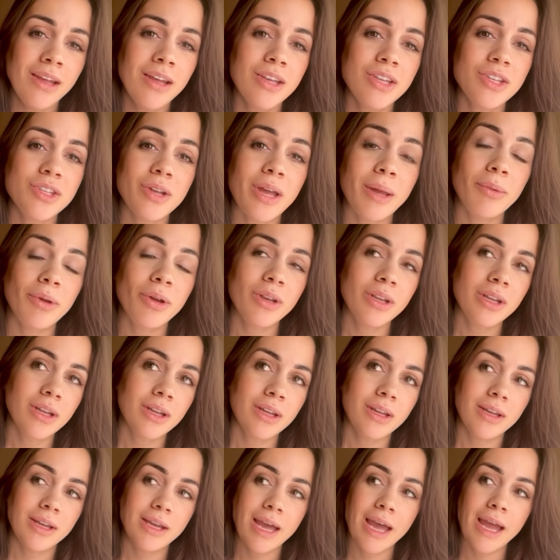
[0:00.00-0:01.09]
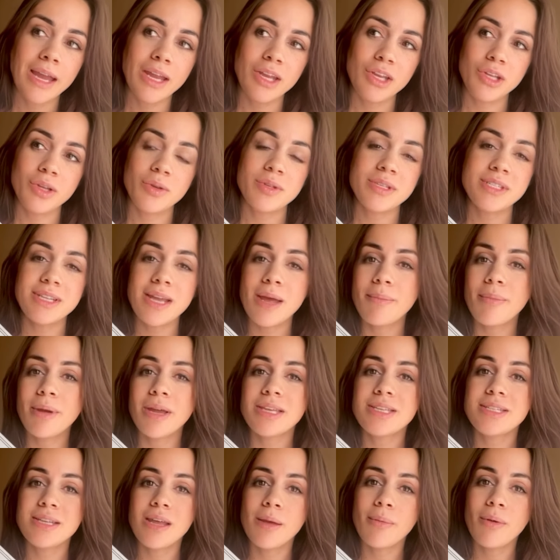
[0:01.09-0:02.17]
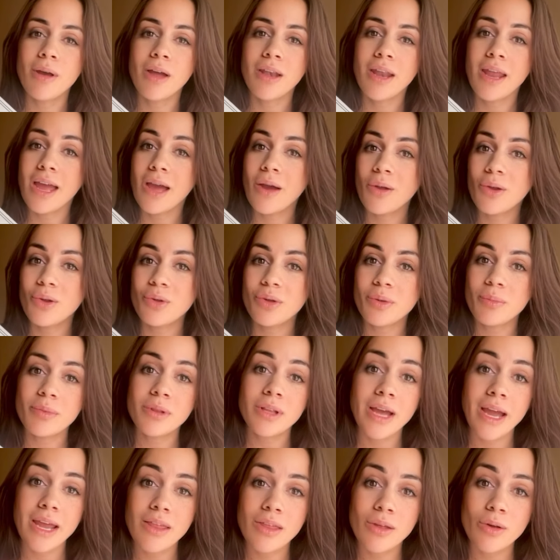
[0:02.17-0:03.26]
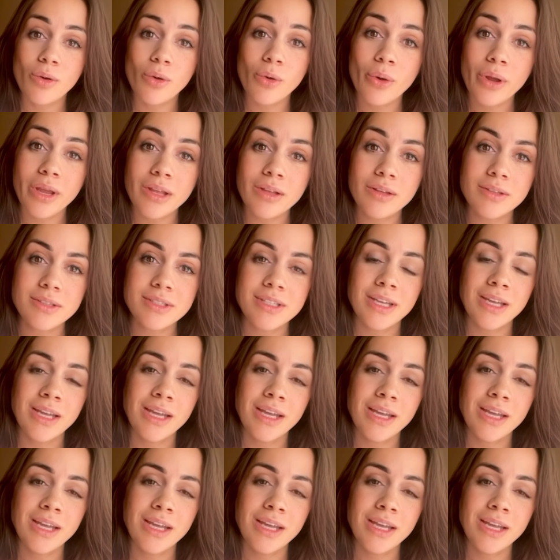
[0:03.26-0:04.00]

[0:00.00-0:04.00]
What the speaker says: So I'm going to guide you step by step on how to apply the oils.